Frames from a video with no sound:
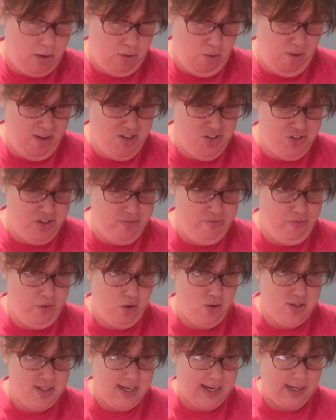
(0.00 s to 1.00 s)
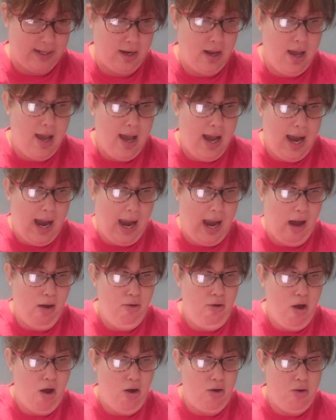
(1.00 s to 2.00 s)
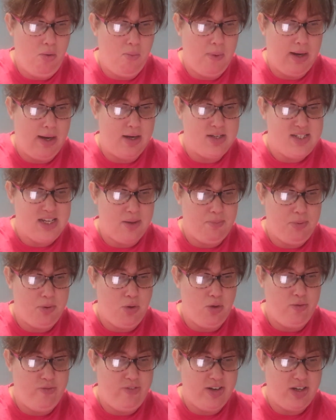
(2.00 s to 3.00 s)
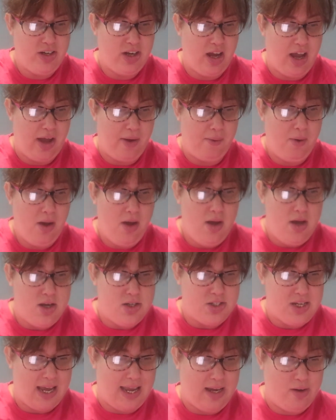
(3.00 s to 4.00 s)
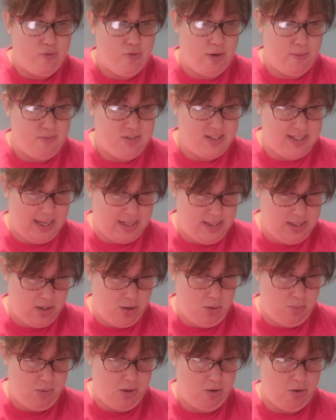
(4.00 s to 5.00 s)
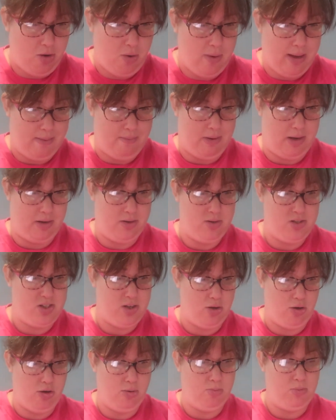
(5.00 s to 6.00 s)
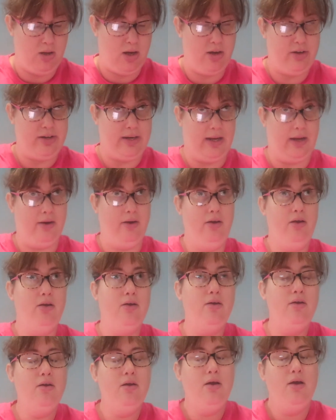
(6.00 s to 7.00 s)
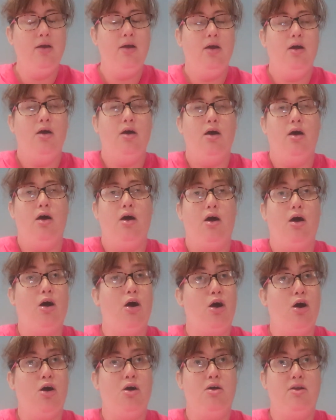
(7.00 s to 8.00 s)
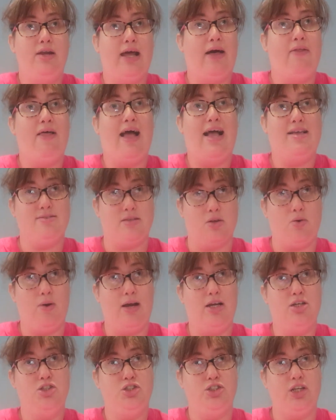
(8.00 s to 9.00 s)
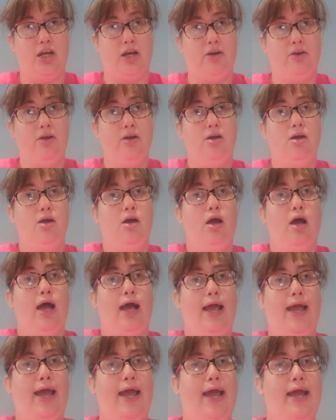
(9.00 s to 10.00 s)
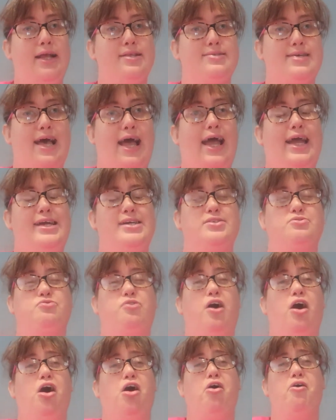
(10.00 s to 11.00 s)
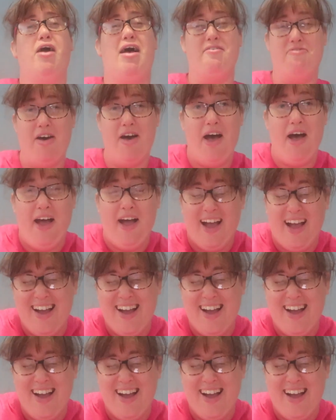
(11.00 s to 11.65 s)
Question 14. How long will a typical video take from setting up your equipment to uploading? Oh, now there's a question. It takes forever.